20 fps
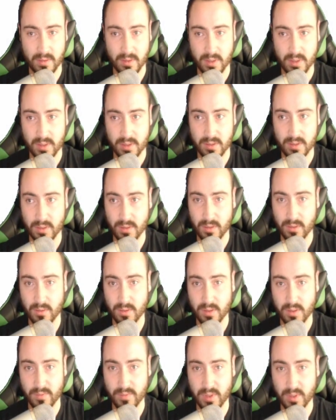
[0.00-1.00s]
So
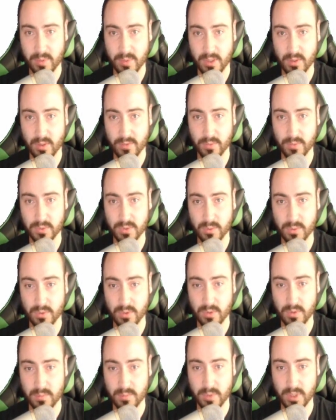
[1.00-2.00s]
a very powerful tool,
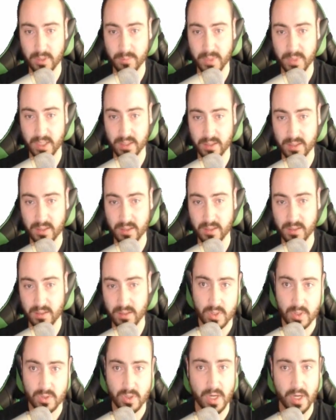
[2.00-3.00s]
Bug Magnet.
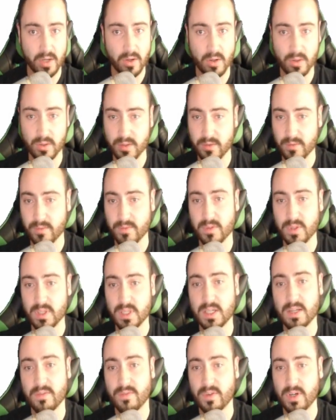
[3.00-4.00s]
Try all the
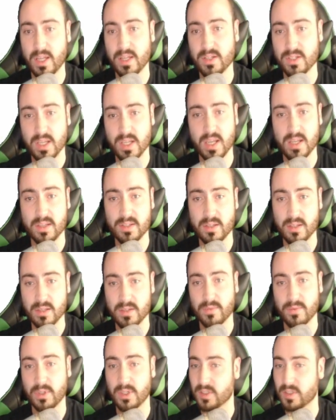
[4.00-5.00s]
different edge cases
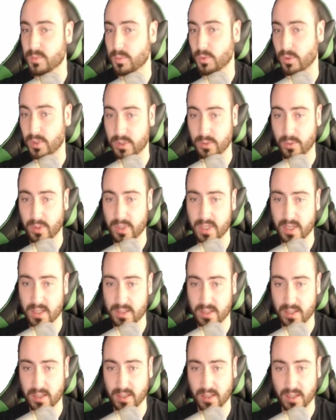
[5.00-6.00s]
for your exploratory
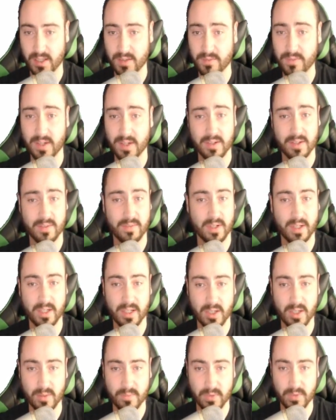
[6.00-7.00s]
testing. I have found it very
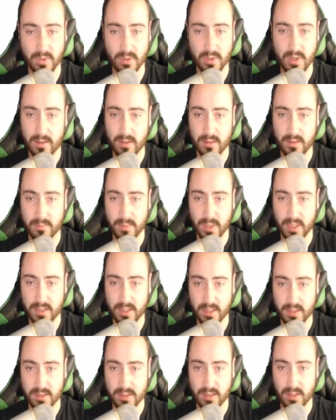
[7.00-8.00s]
helpful in my
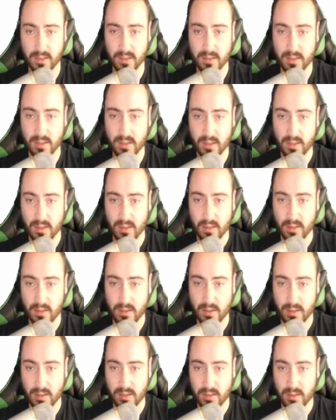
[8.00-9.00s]
testing
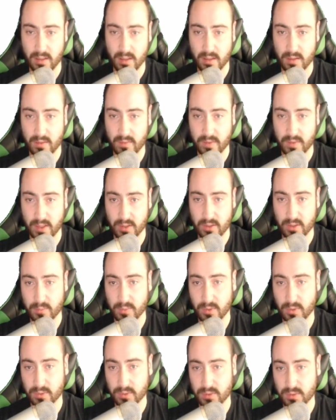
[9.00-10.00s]
and a
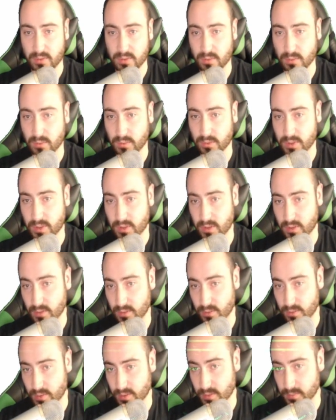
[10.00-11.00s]
valuable tool to
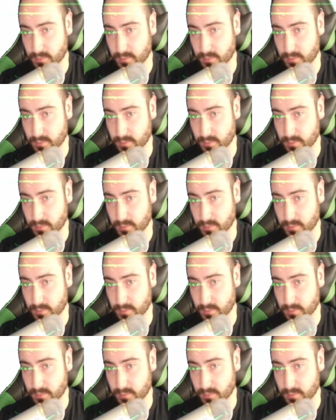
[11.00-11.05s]
use.